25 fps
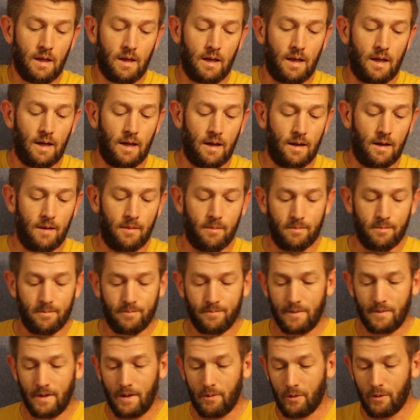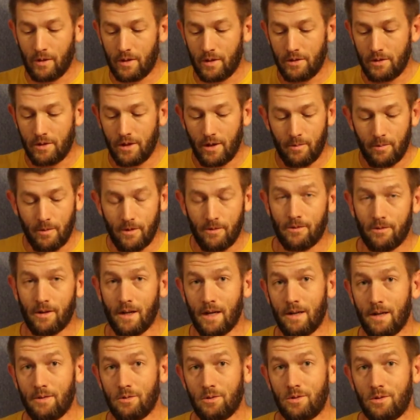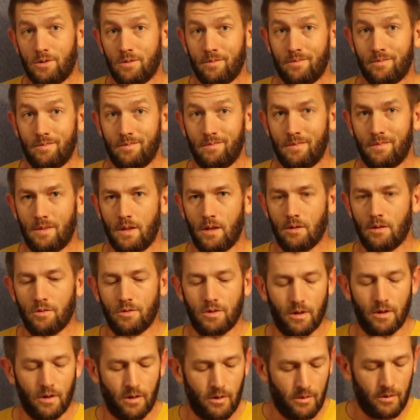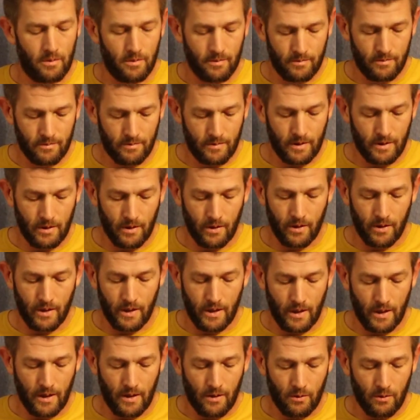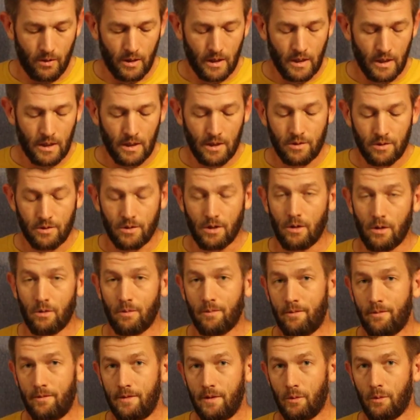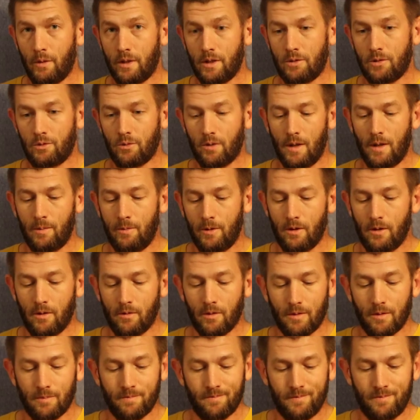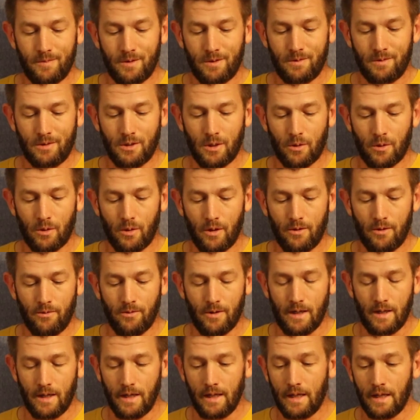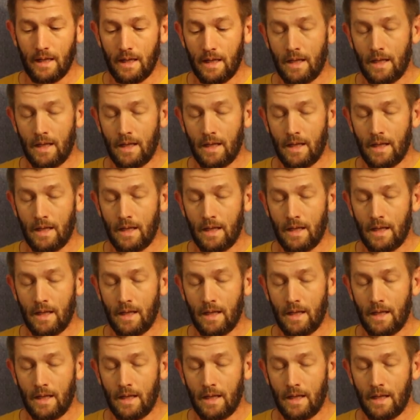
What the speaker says: And with the JP5s, they're zeroed, they're good to go. So if you want to swap it over, totally fine.